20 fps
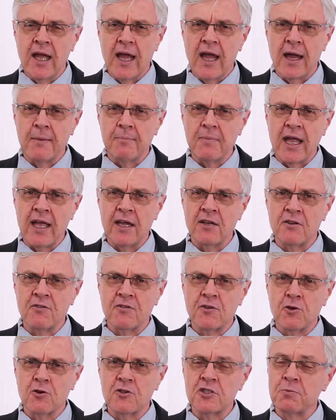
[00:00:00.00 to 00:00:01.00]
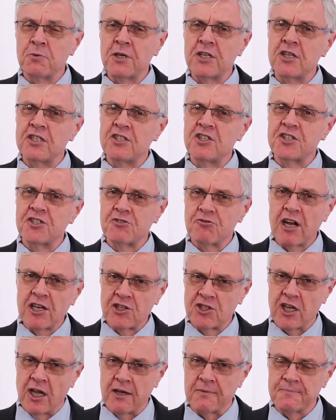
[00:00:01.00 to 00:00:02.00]
And of course we need
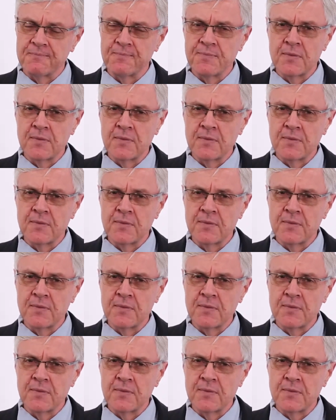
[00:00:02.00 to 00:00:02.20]
structure.